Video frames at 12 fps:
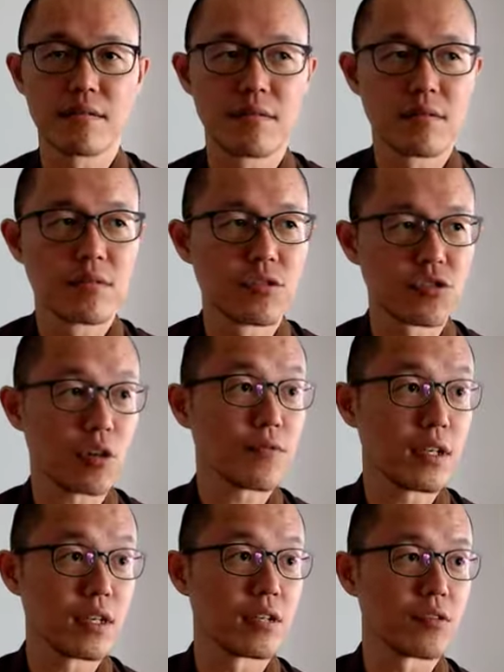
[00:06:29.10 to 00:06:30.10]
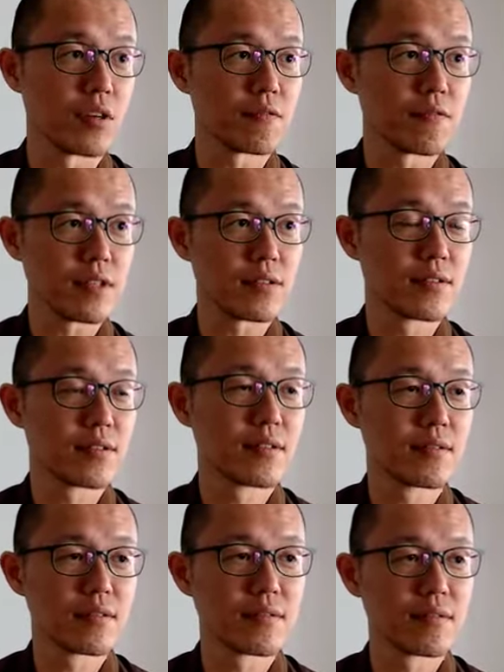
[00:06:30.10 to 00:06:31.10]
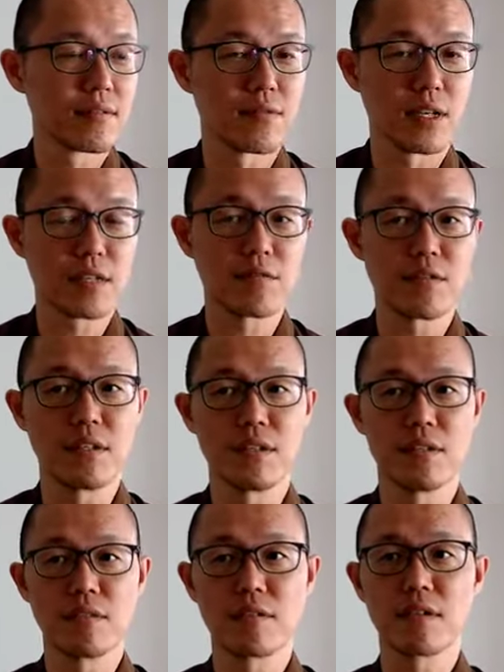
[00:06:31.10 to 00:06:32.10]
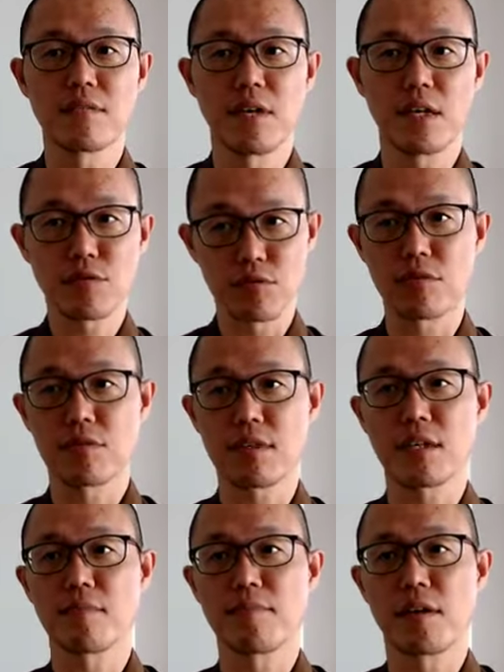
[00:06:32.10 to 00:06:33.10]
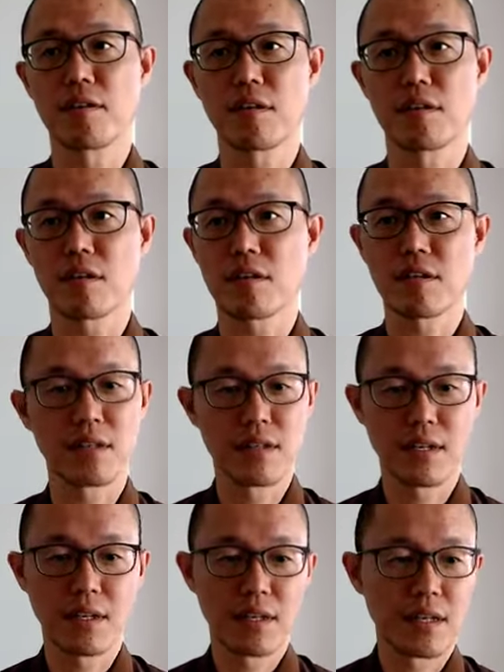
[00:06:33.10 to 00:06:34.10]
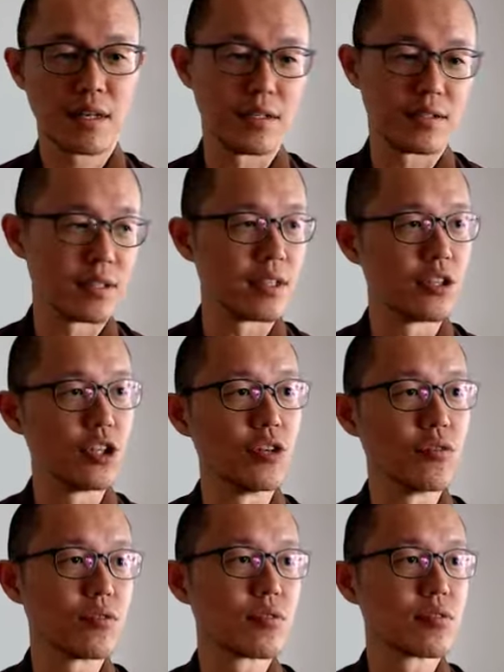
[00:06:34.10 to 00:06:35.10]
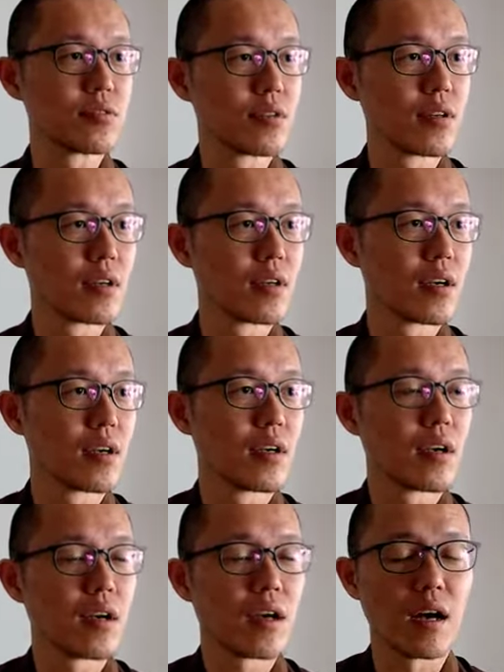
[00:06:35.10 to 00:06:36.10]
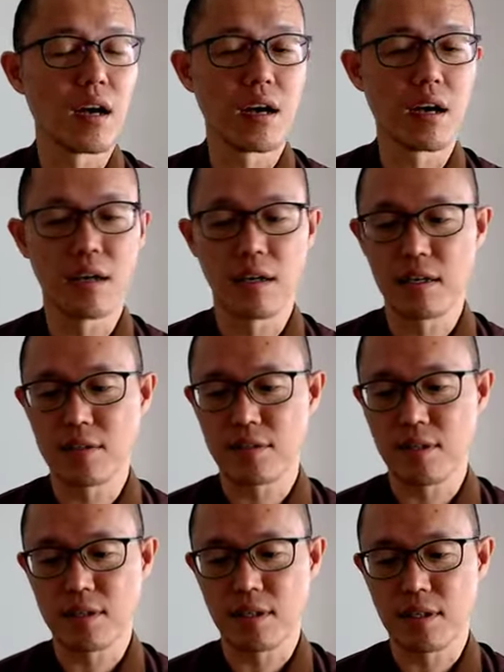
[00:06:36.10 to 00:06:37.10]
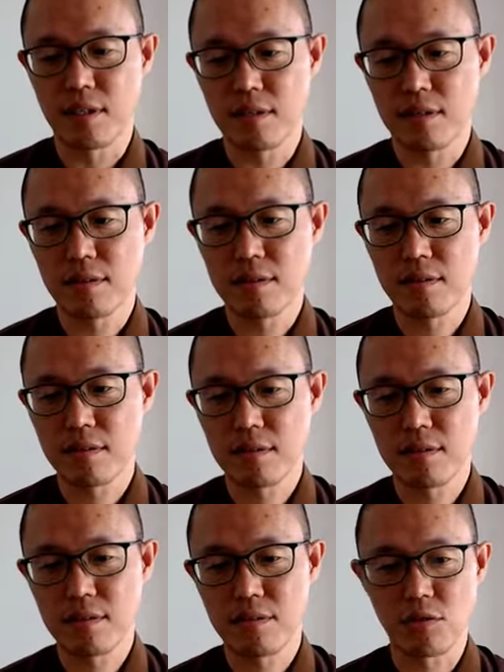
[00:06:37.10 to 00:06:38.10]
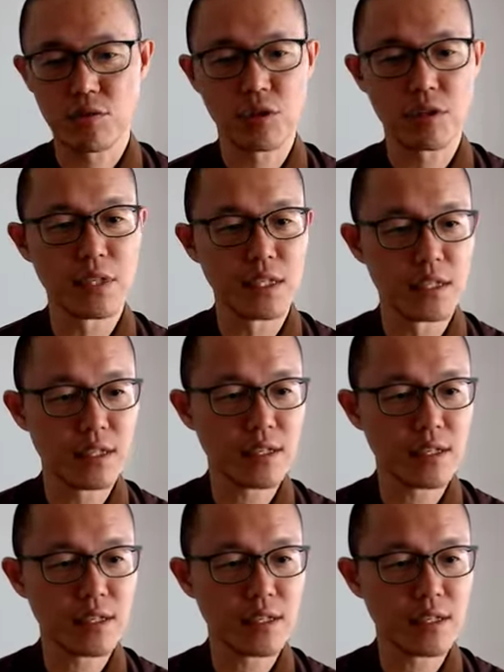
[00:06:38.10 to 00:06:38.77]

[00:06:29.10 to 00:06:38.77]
Shove it into our face. Whether we want to think about it or not, it's in the news, it's in the social media.